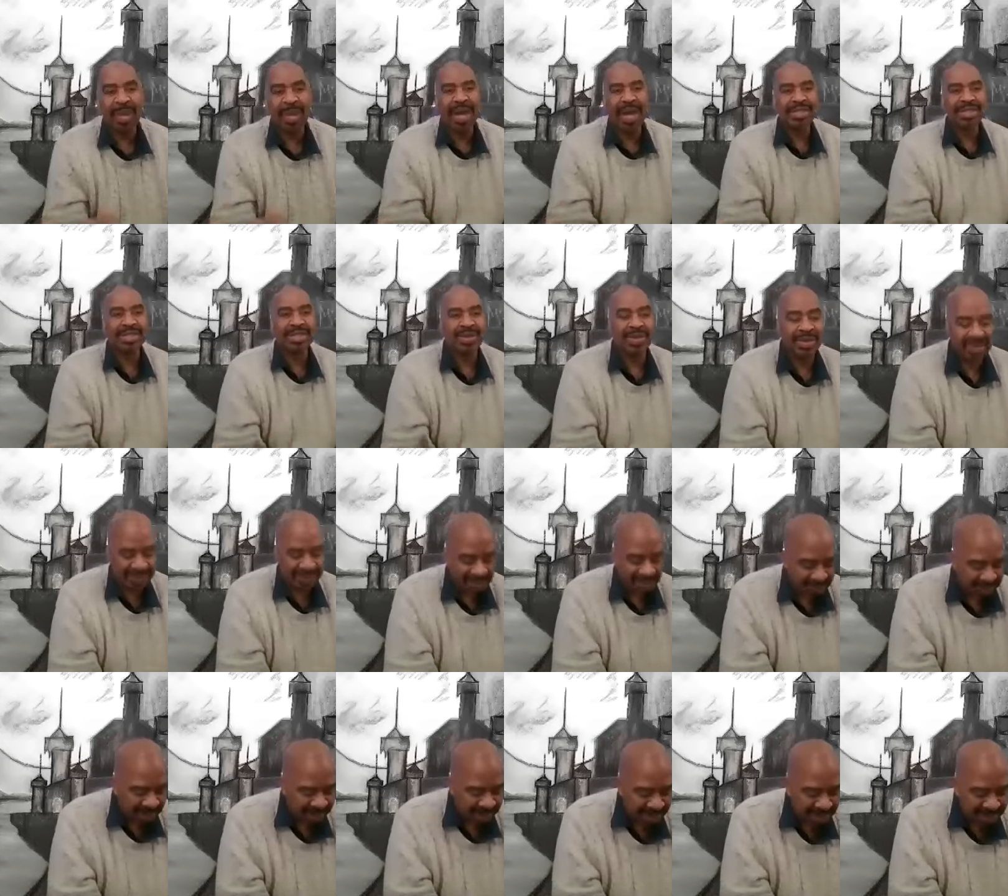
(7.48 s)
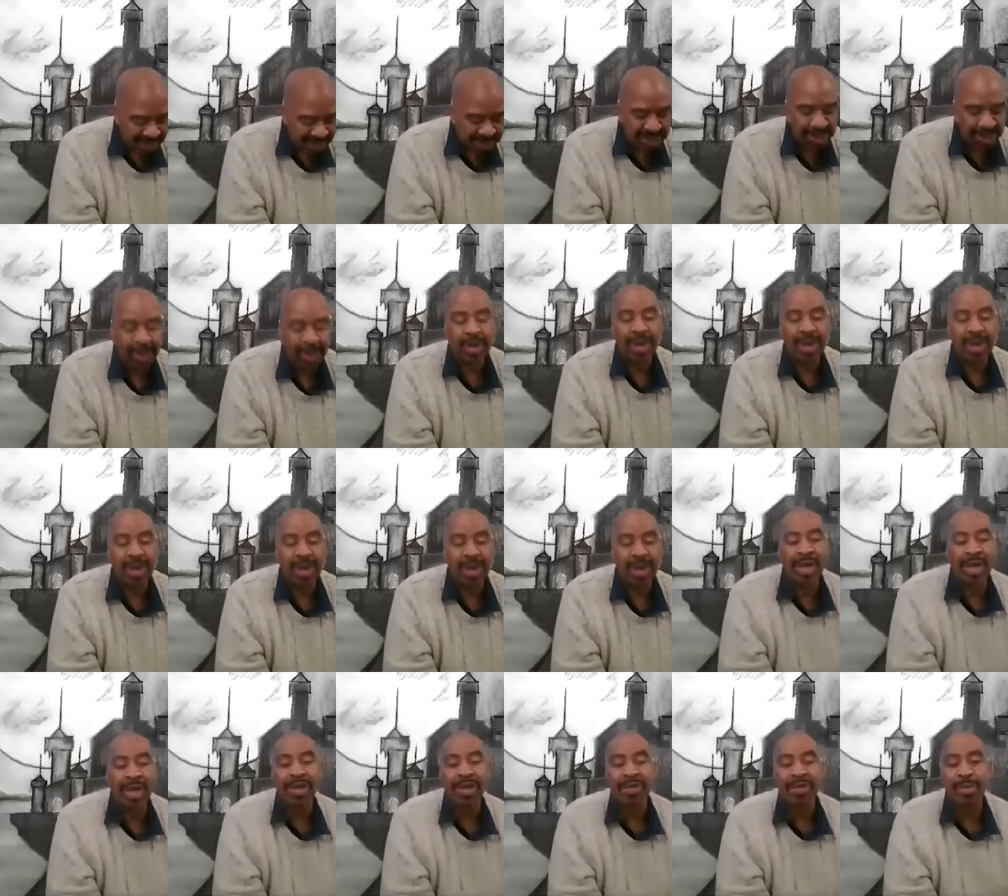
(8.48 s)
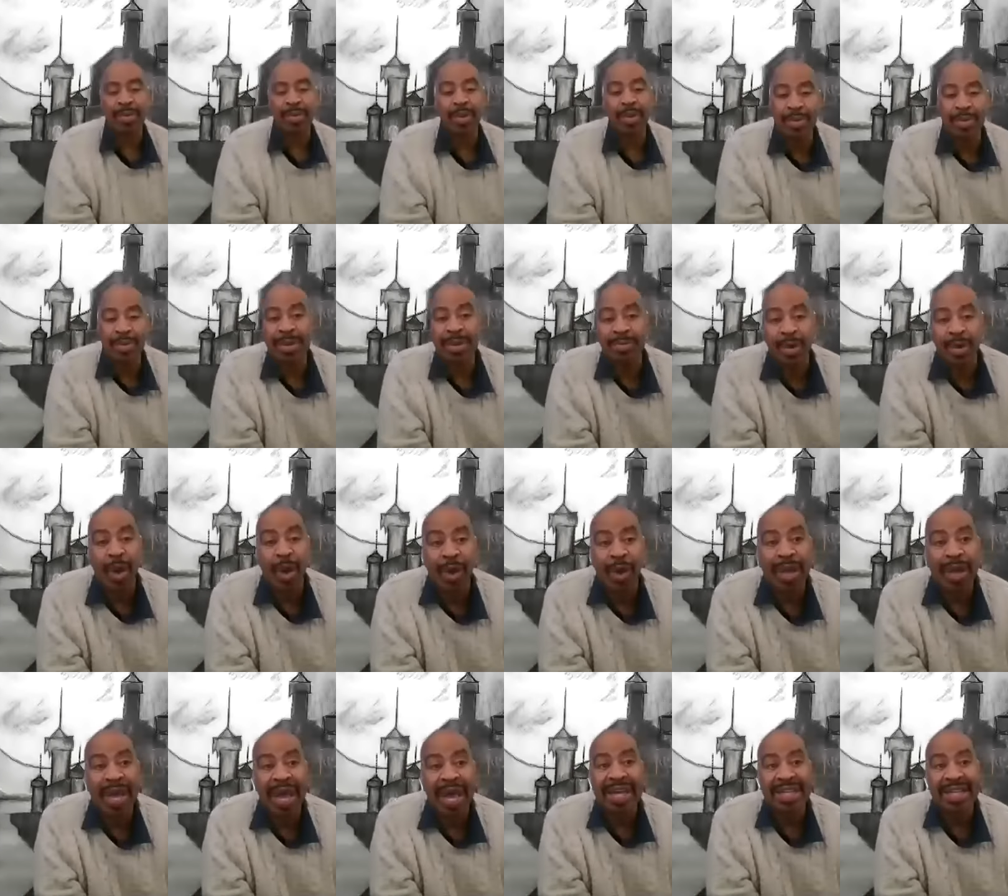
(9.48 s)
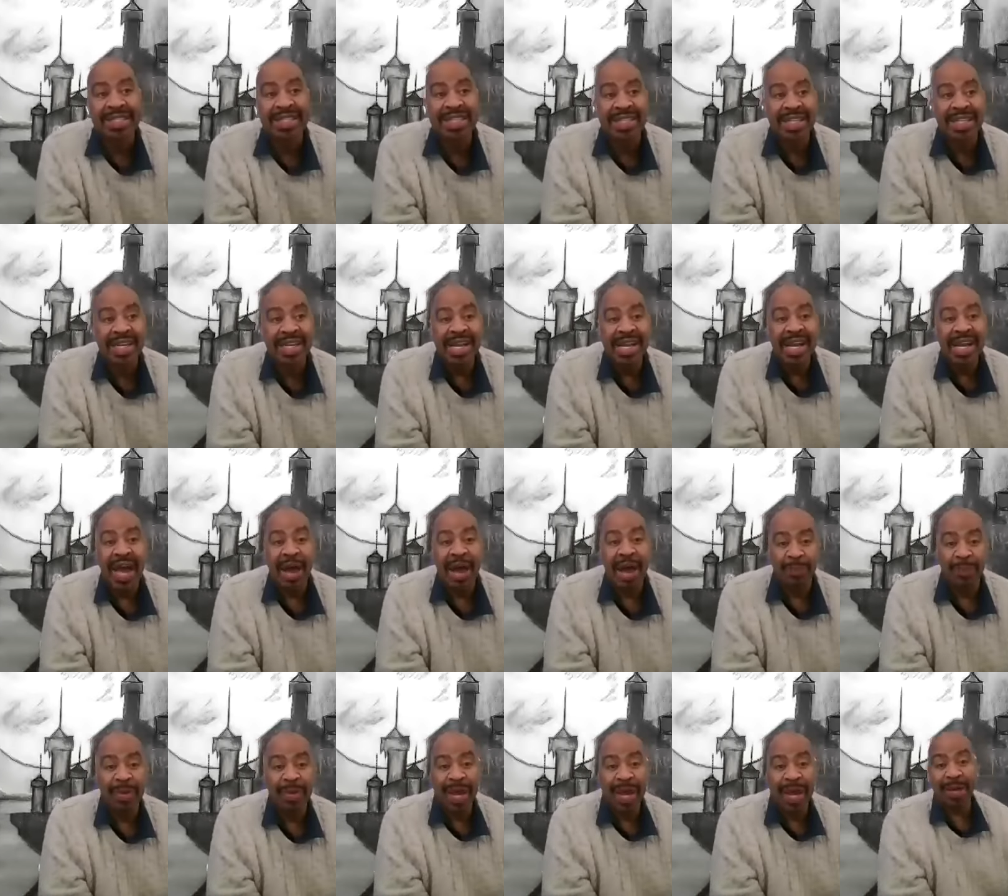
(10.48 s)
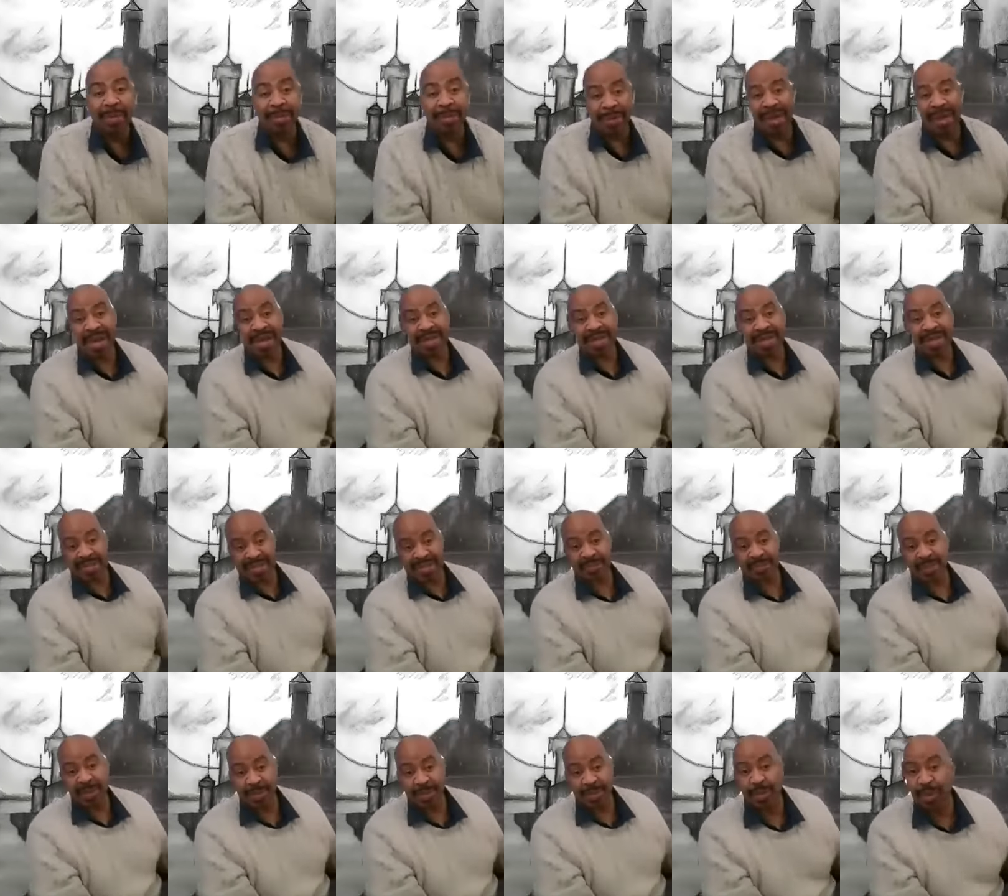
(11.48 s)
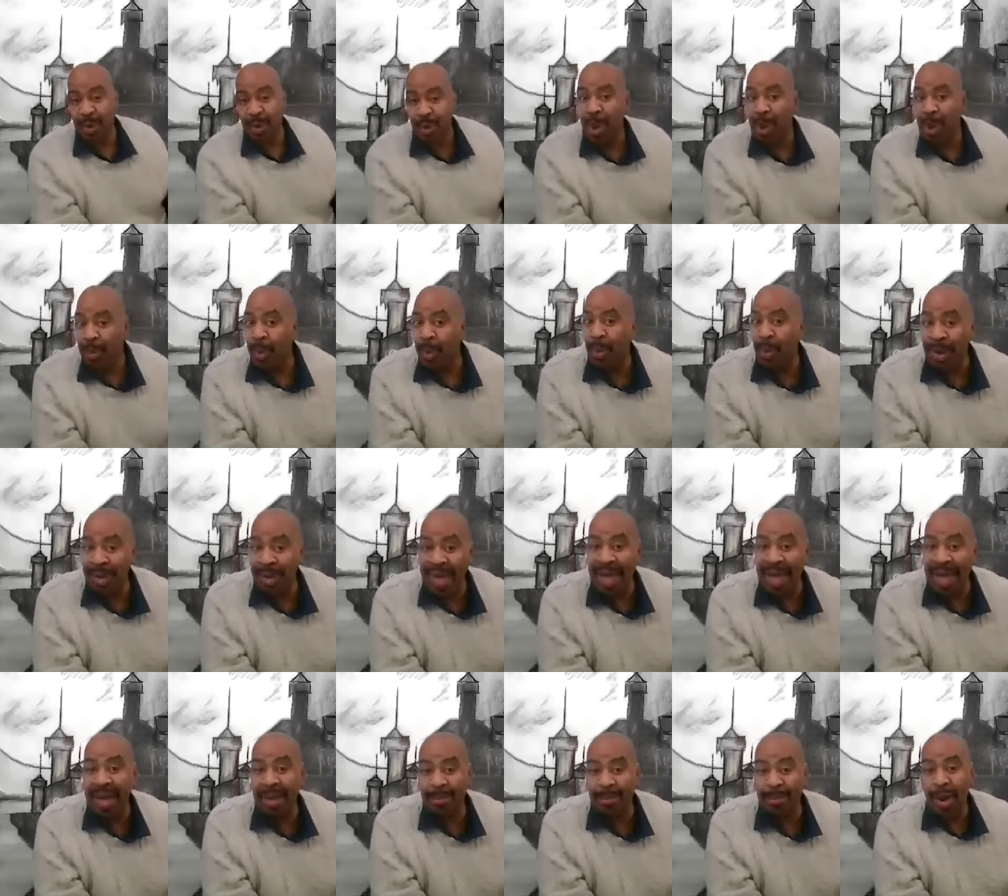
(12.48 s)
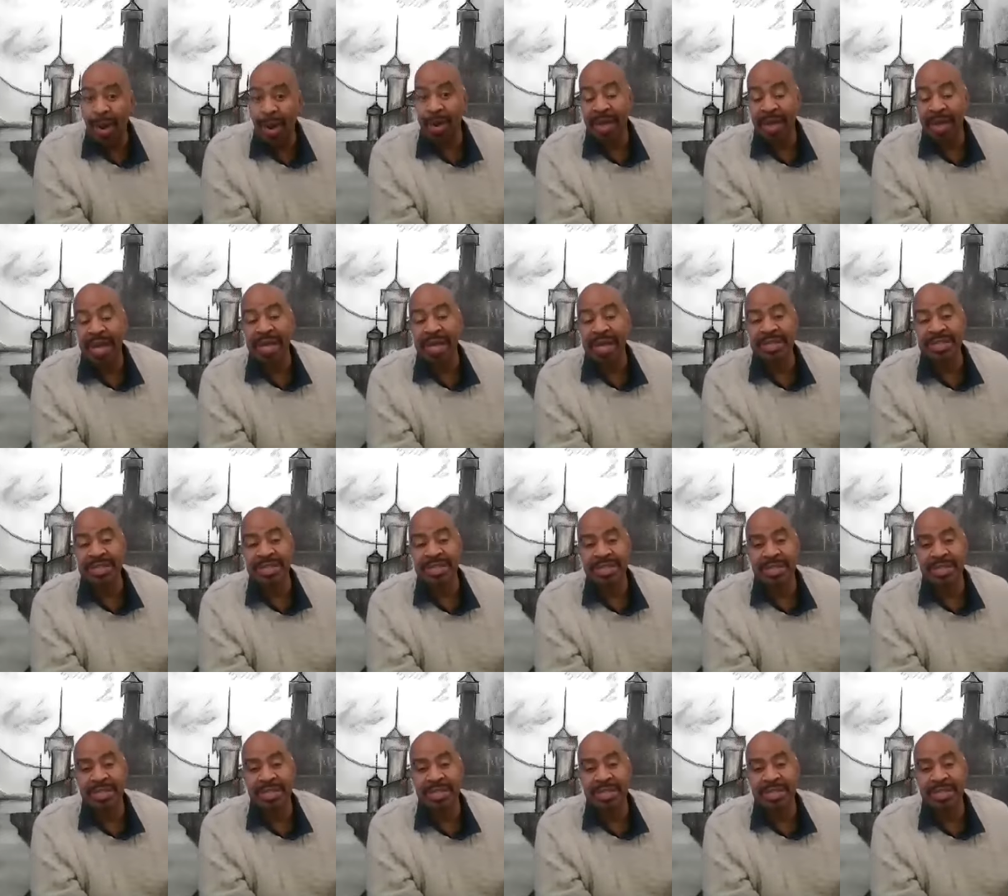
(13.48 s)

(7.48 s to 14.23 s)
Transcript: something else. Like if I'm going to be broadcasting, I'll put out a blast, and then people know I'm online broadcasting.